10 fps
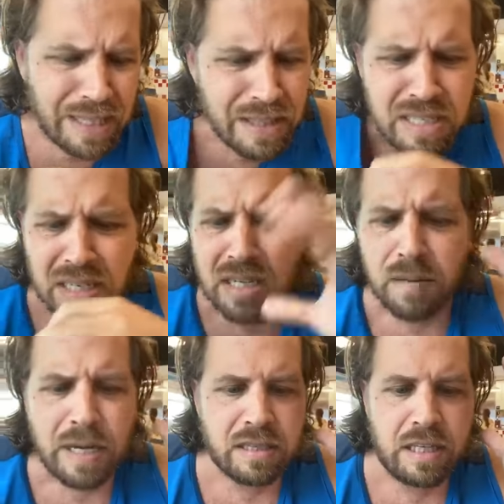This isn't
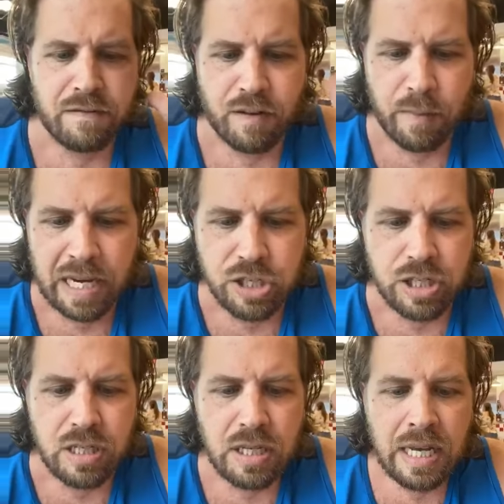about the
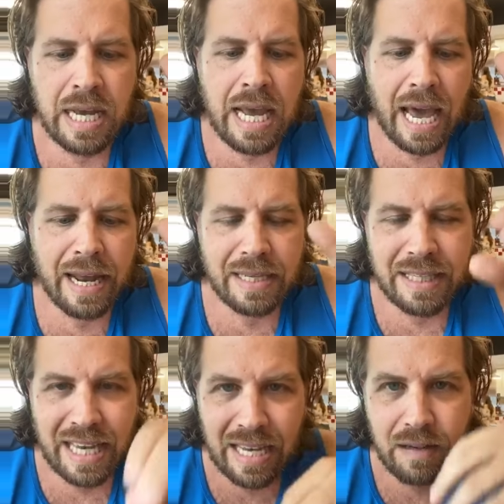information. And at
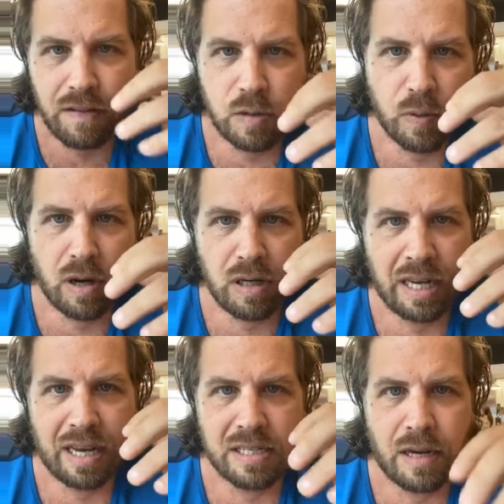the end of this
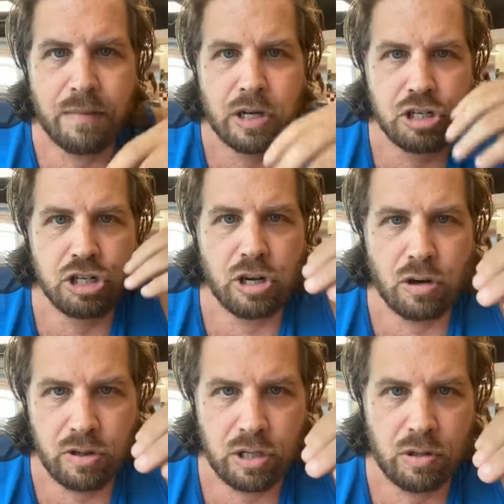broadcast, I'm going to
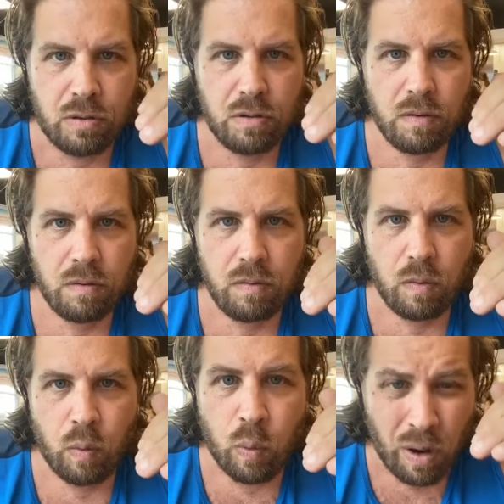show you
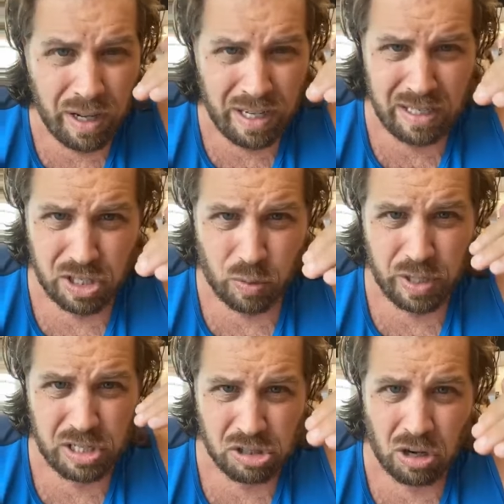what is the
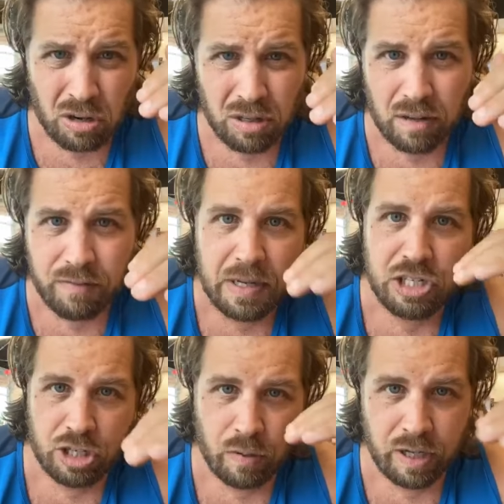result of me
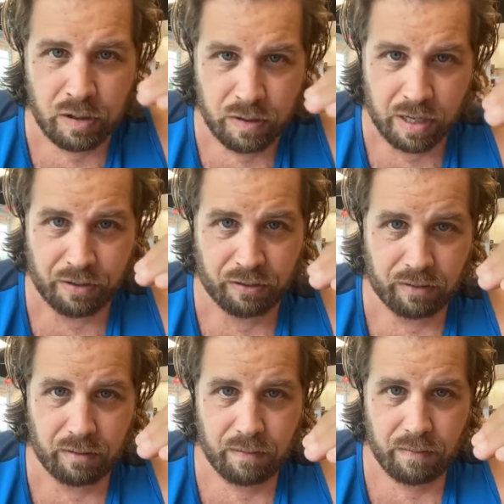showing you this.
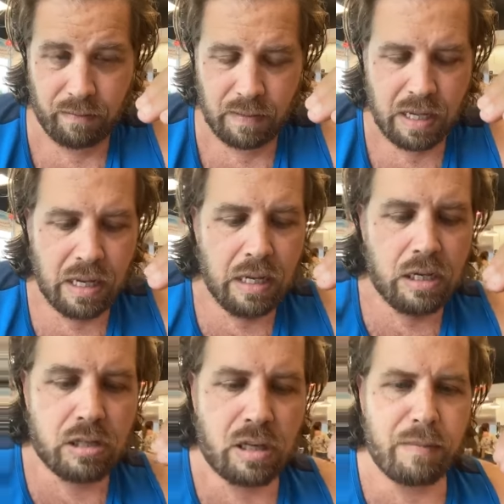
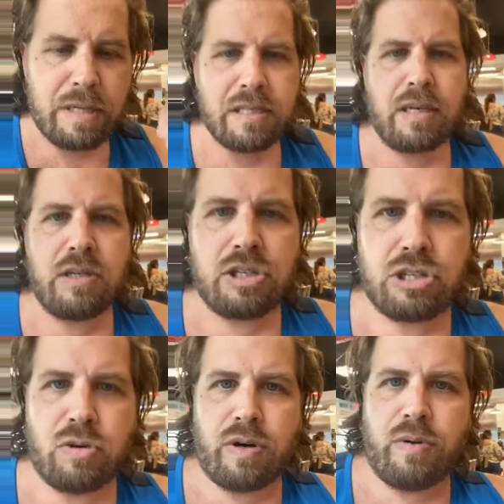So let me tell you a
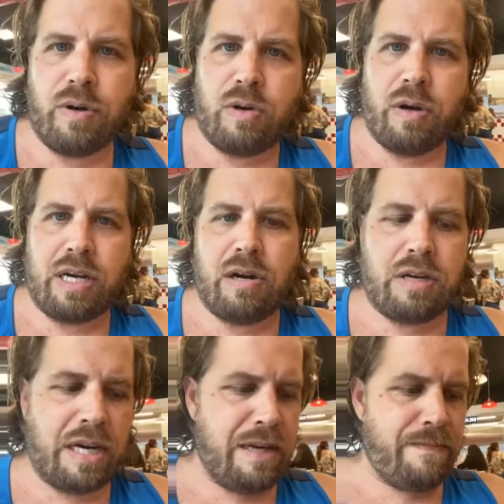story real quick,
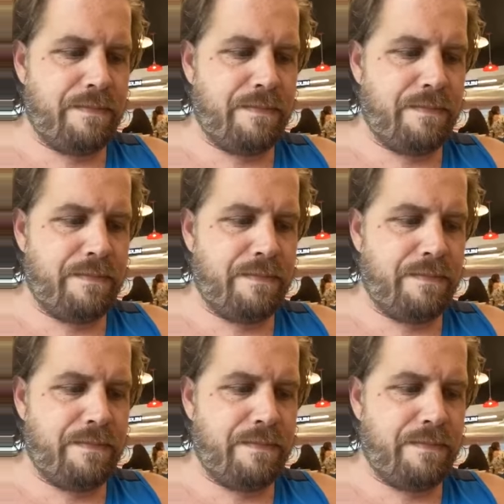okay?